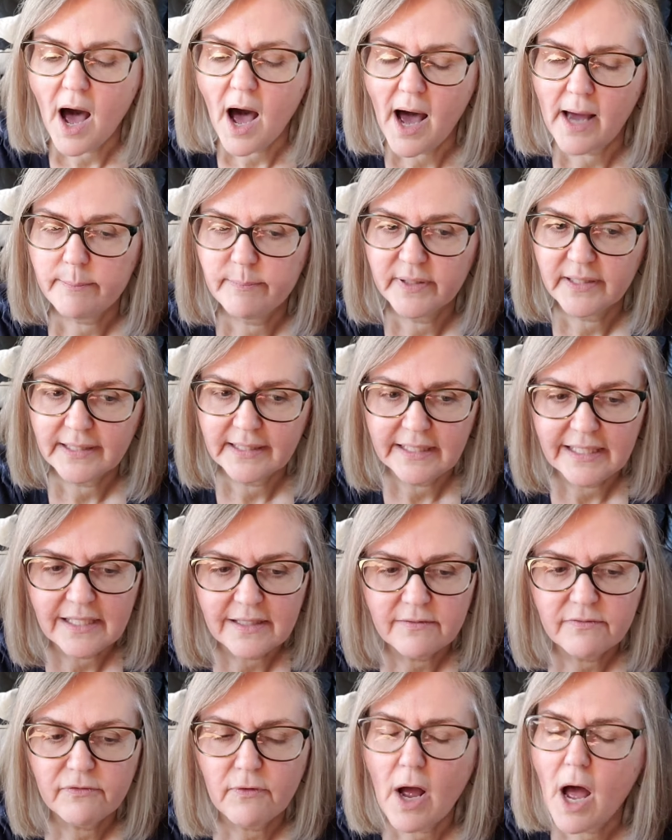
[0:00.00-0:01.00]
I
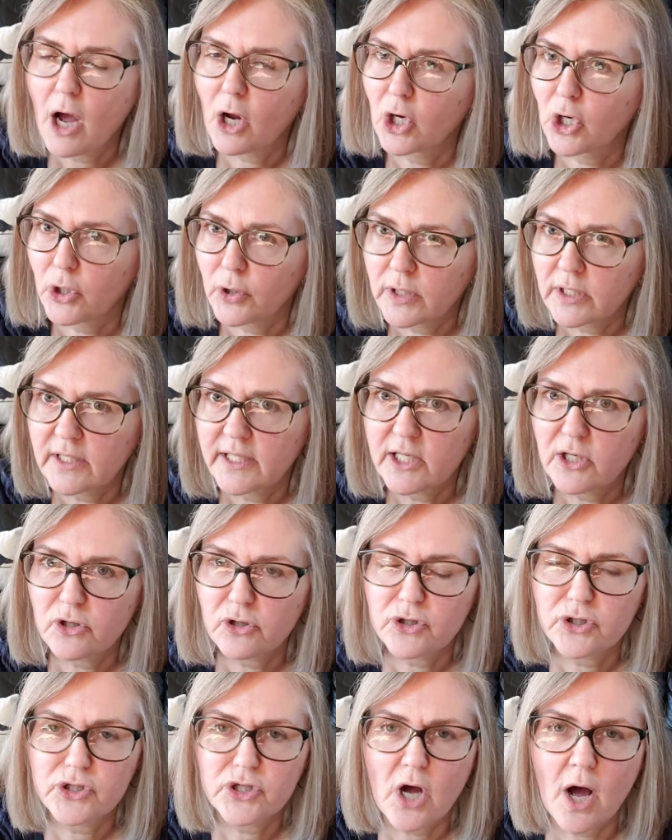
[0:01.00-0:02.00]
believe currently
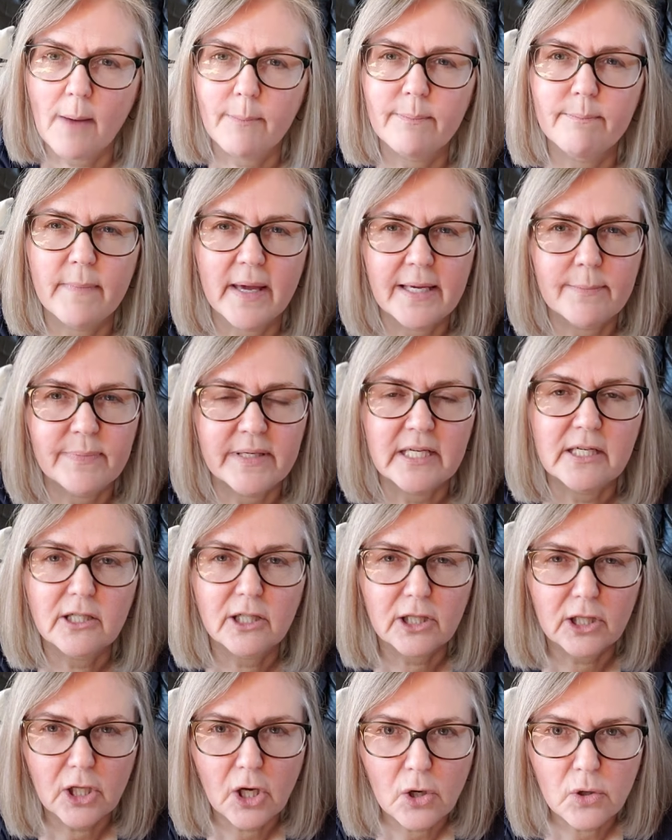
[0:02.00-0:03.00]
her shop may be
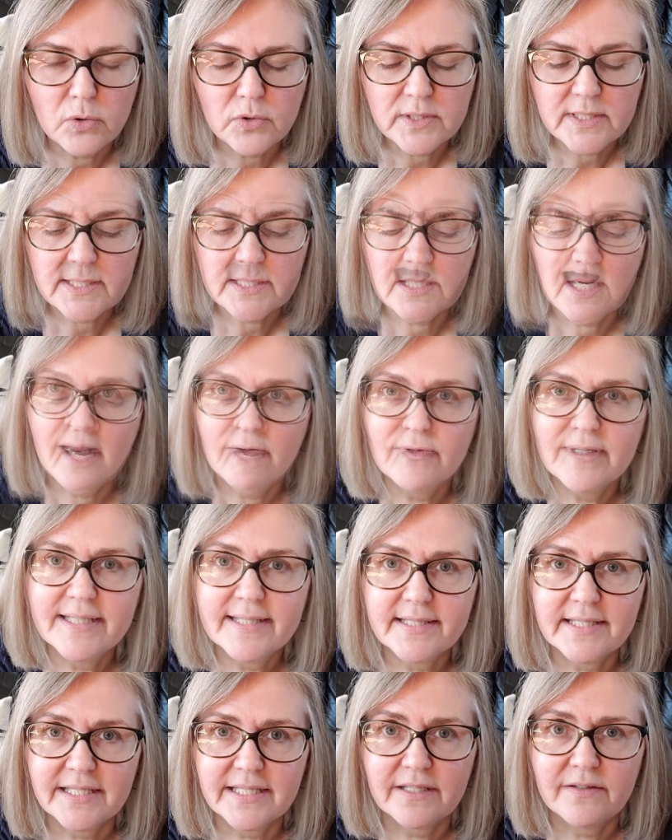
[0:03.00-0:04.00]
closed. I
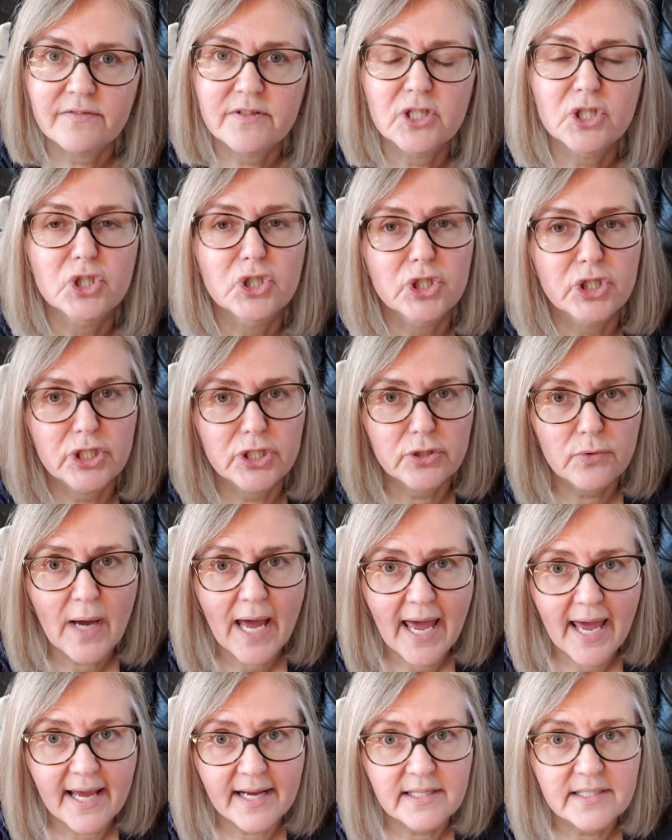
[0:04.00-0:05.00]
received 2
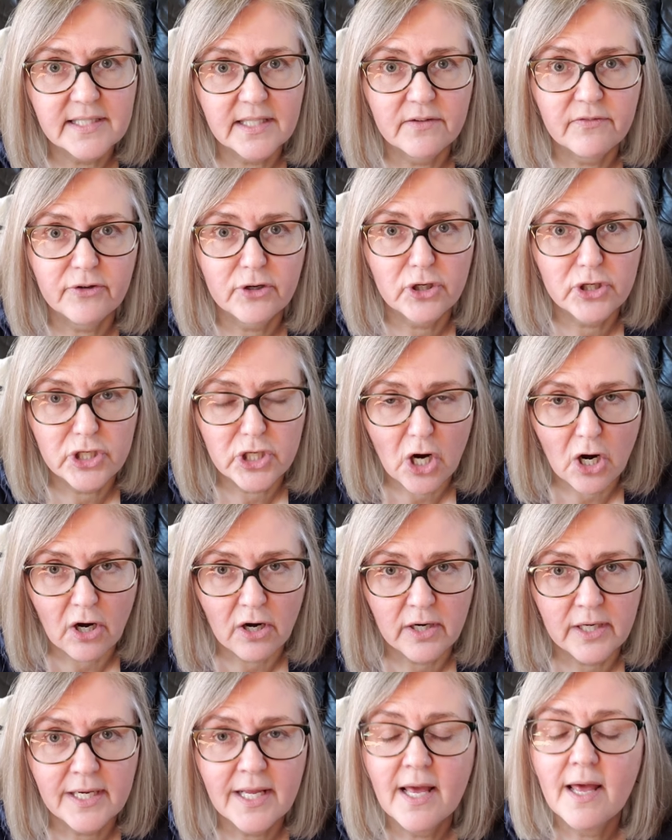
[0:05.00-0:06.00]
hanks of her
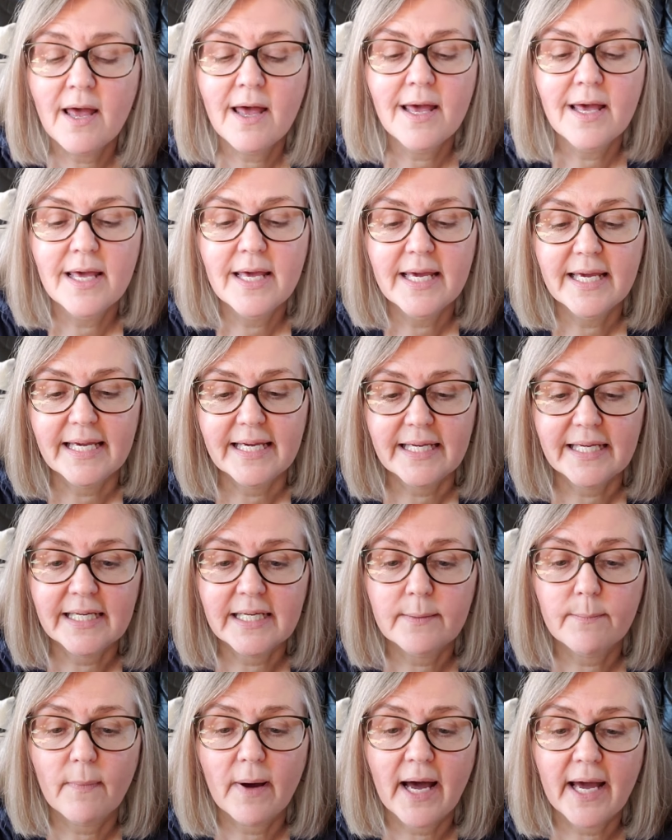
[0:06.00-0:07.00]
yarn
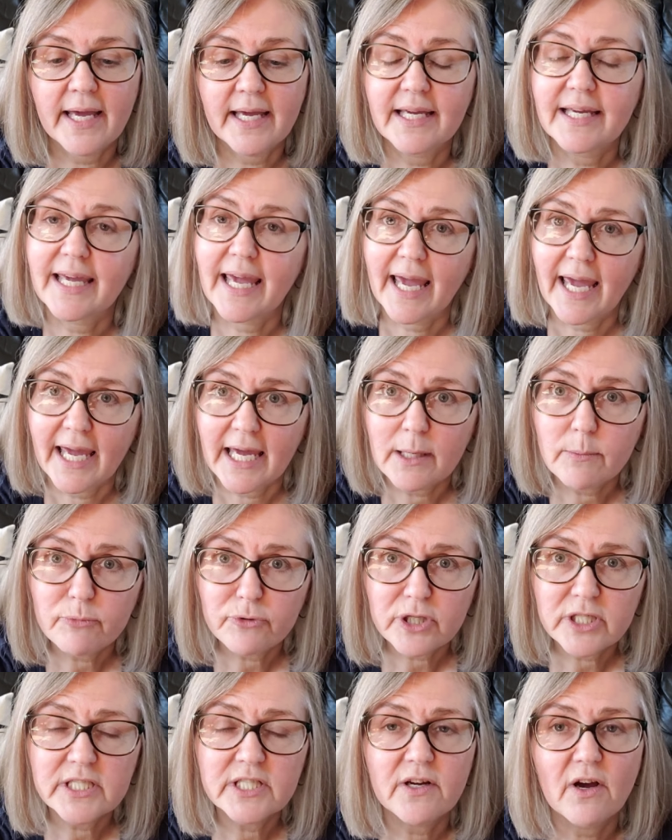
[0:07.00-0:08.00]
in my
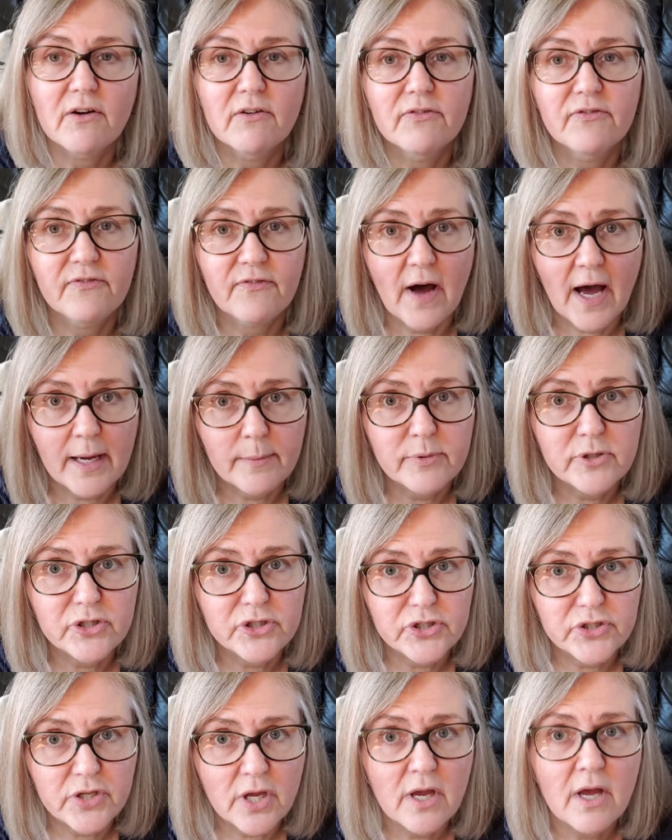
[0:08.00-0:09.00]
Cambridge
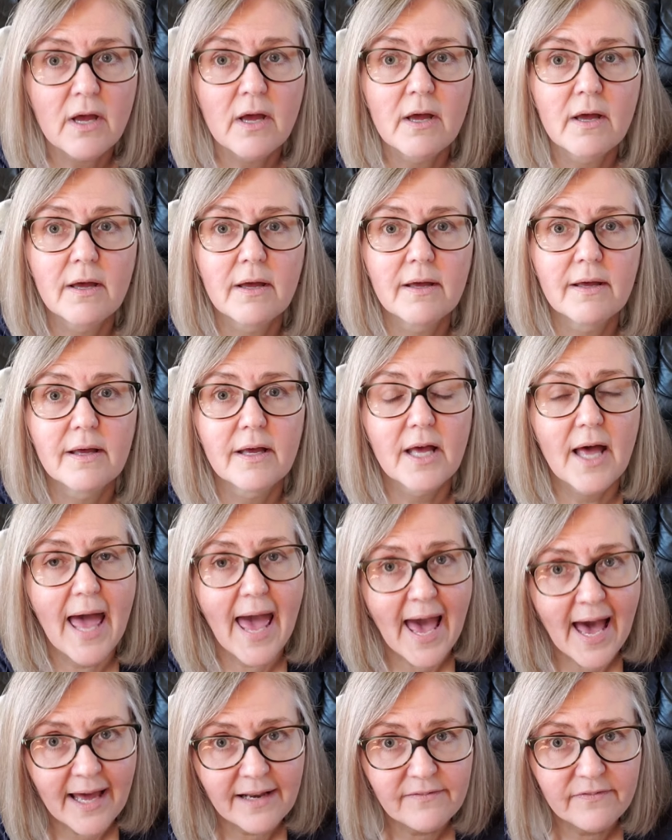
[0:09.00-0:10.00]
Fibres
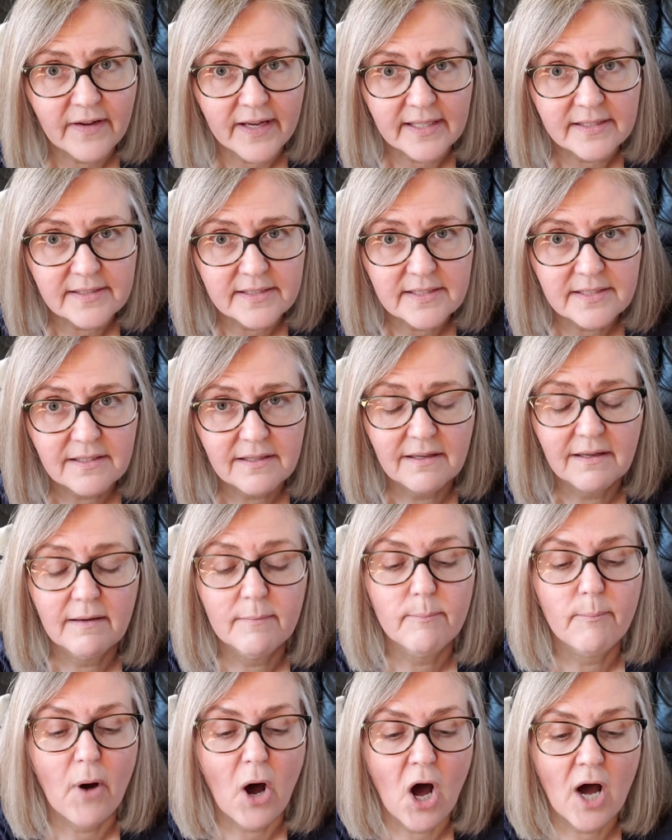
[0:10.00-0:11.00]
Advent
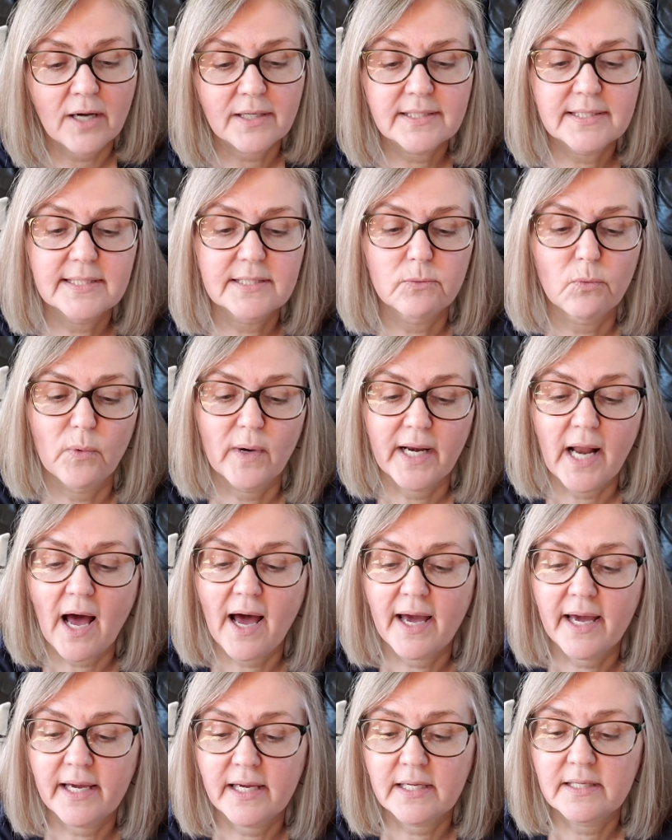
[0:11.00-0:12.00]
box when
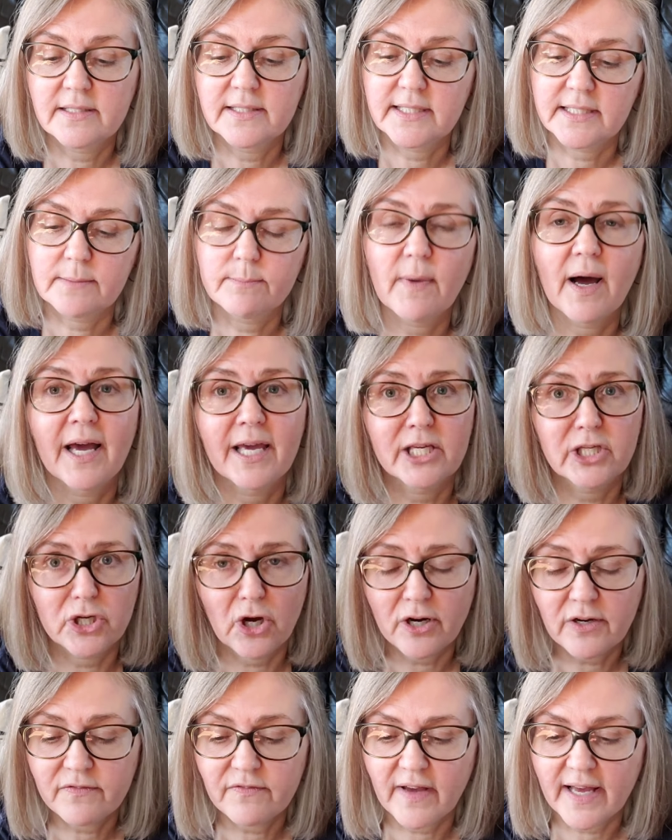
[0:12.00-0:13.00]
I did my
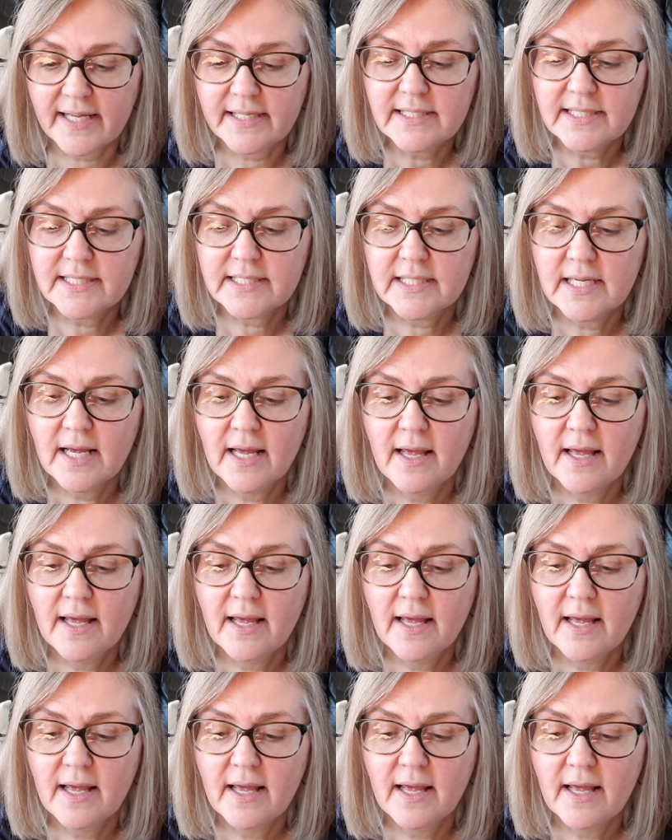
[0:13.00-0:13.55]
yarn vent.